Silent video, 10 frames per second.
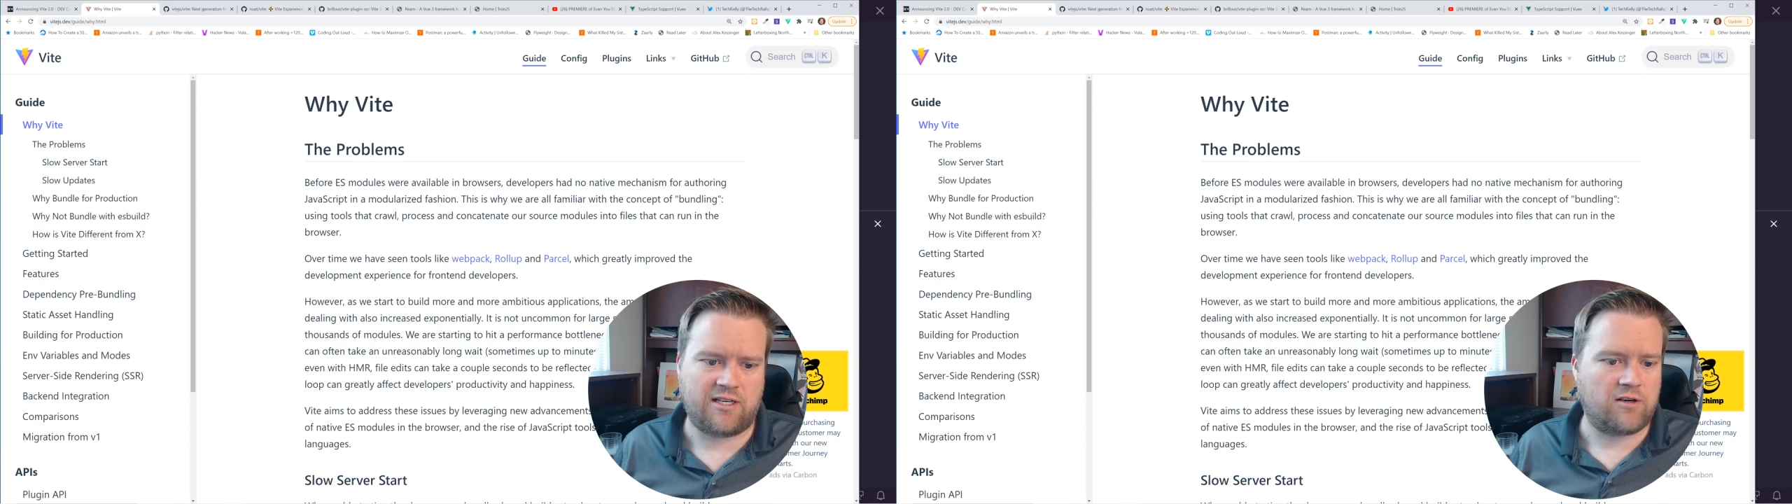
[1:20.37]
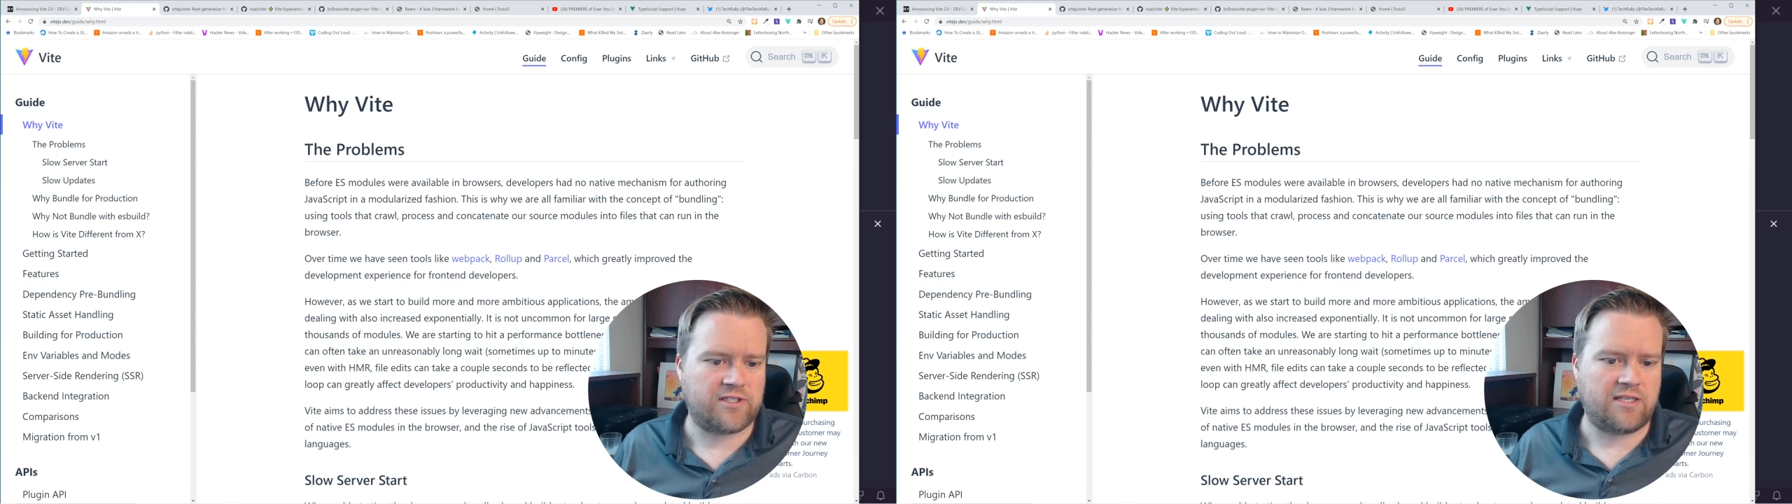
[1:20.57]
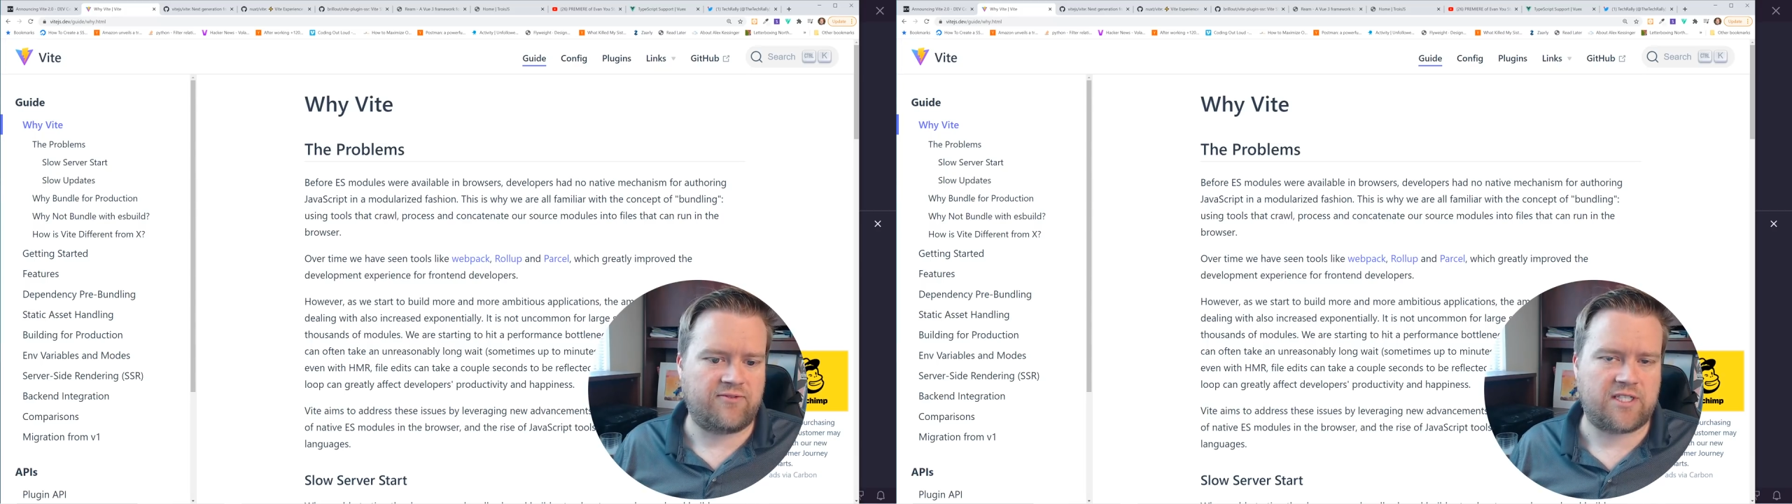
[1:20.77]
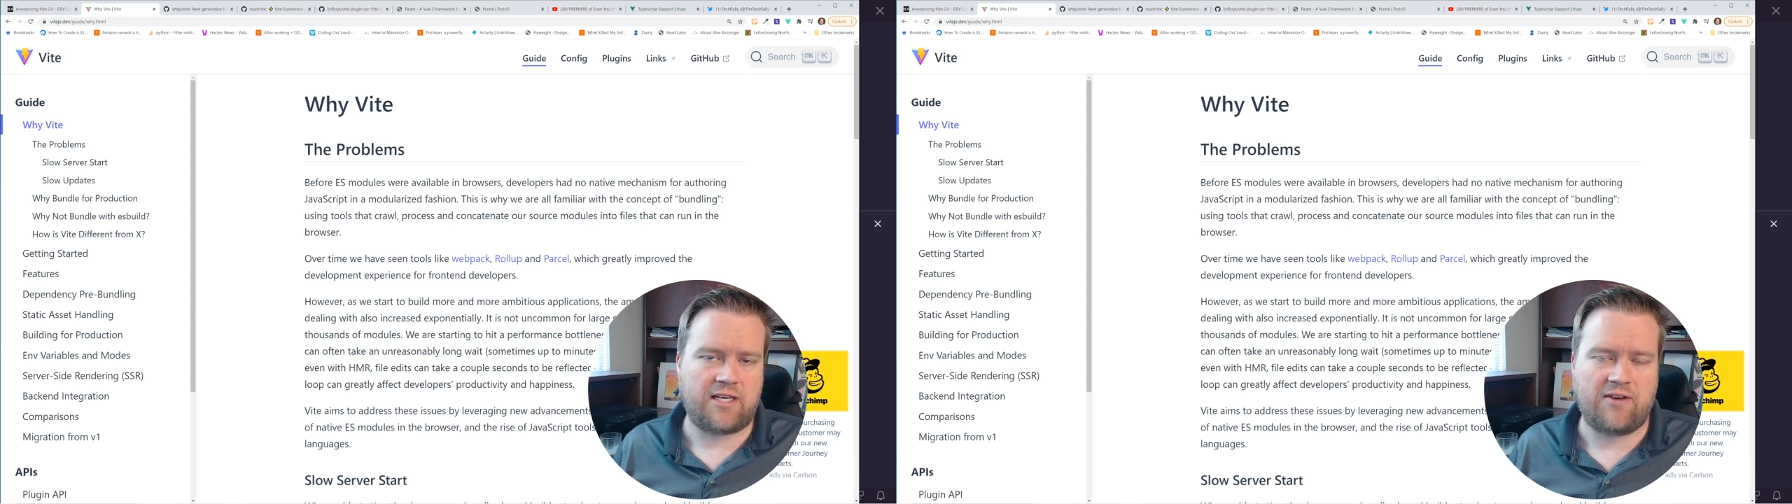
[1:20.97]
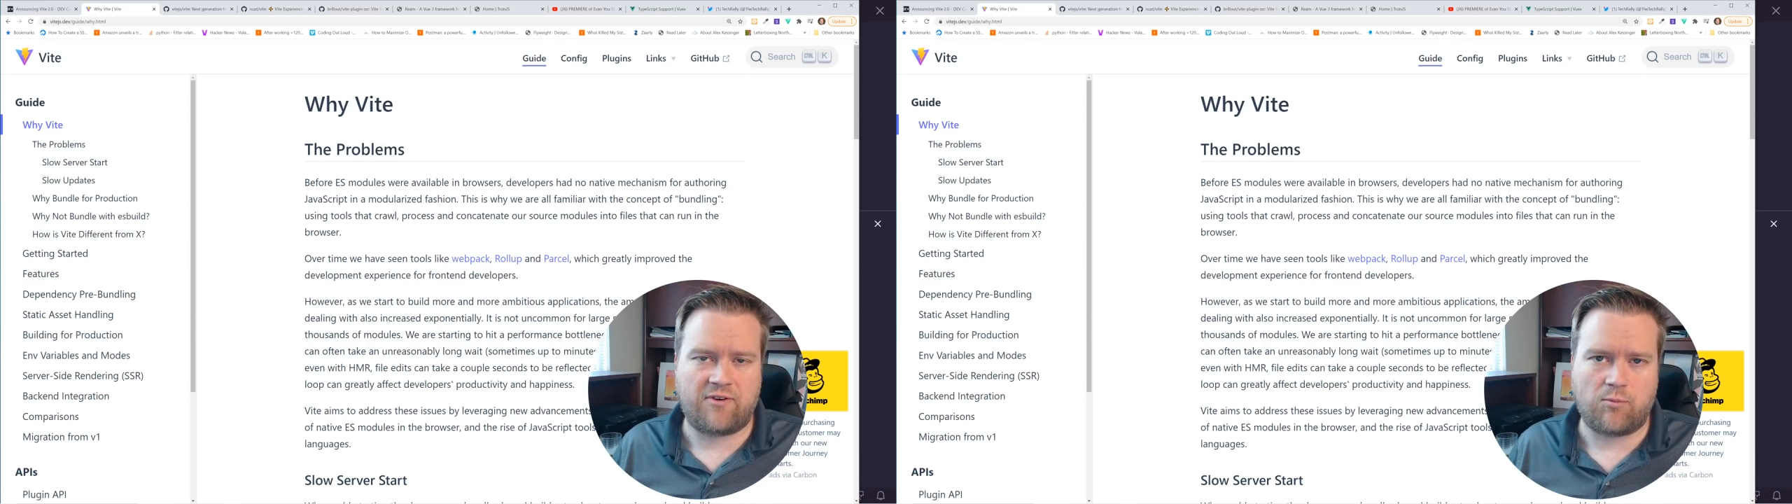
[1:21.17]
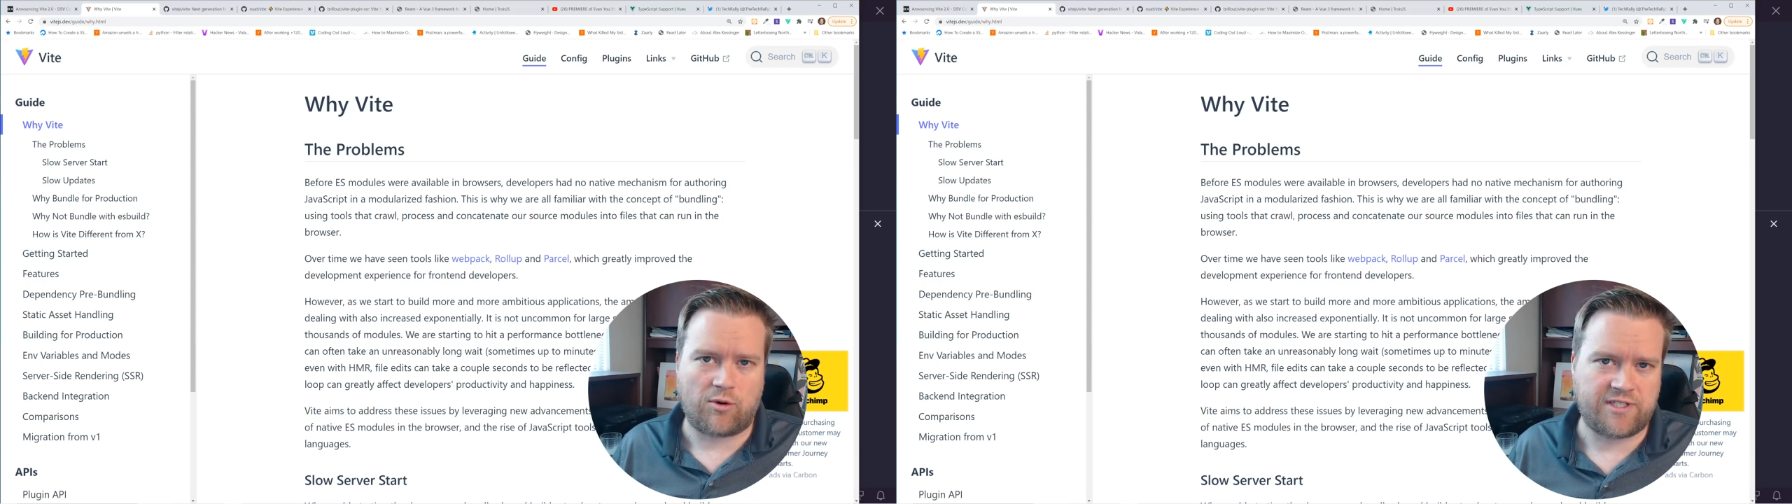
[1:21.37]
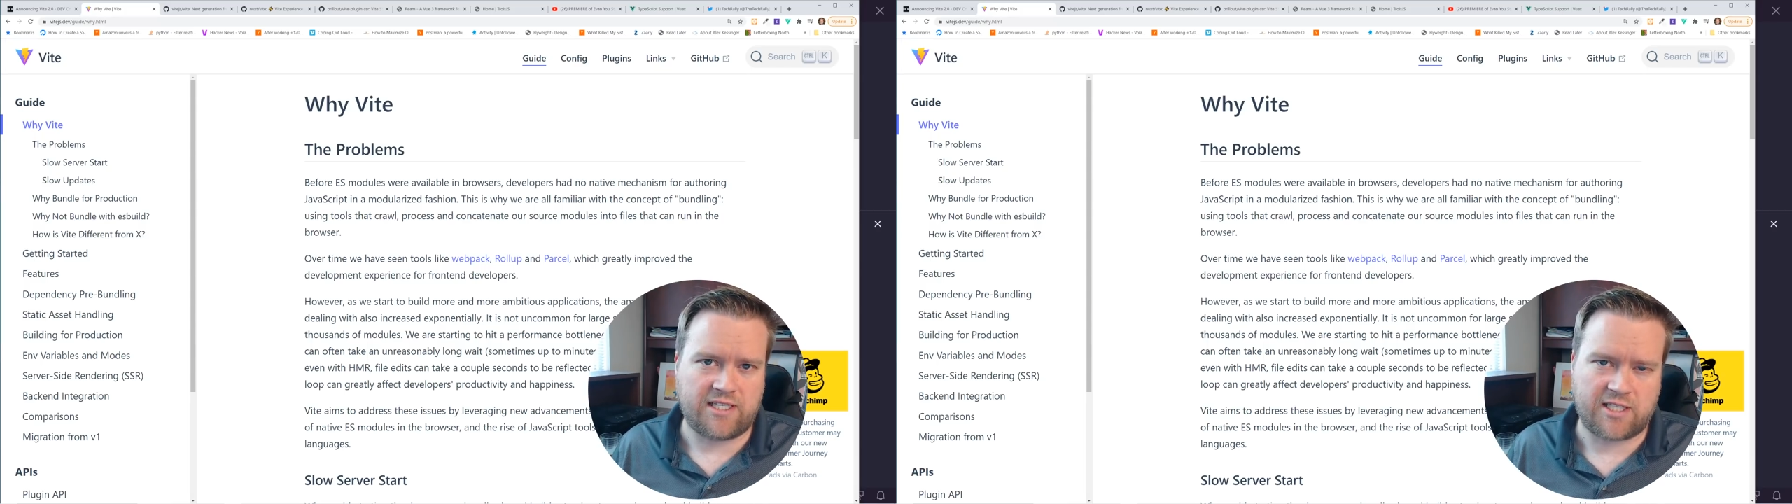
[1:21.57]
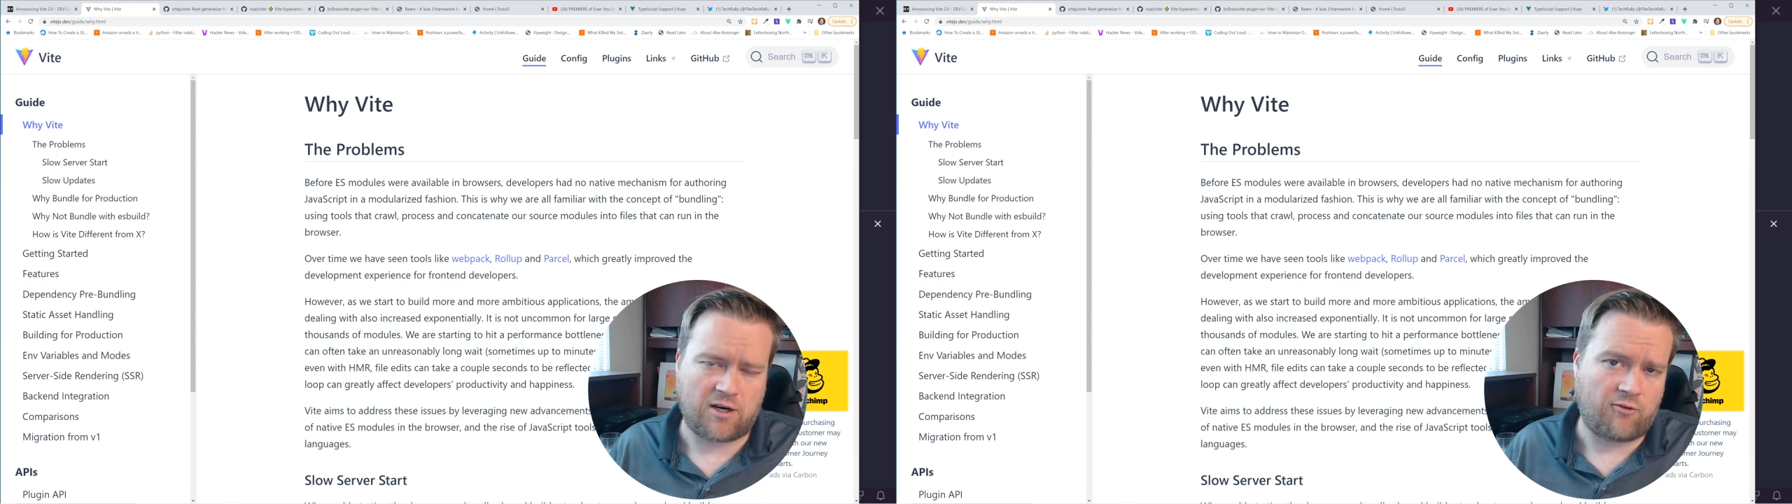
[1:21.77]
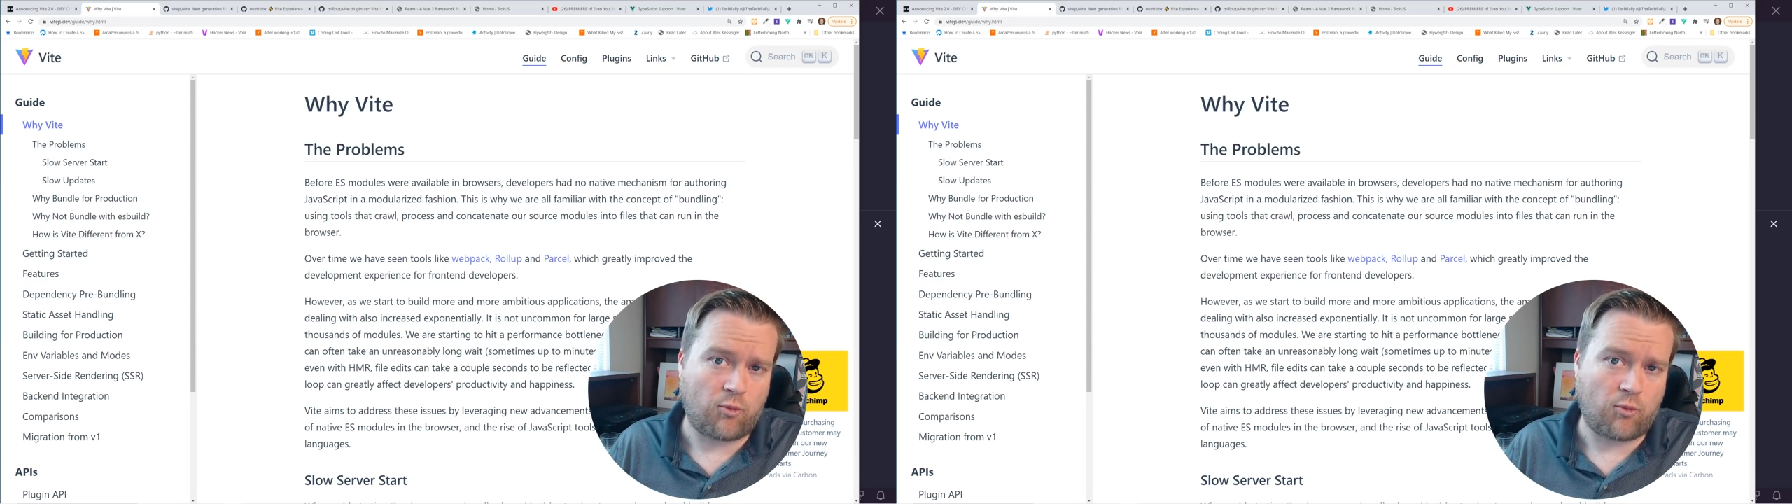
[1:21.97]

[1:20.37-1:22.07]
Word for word: it goes into even more detail of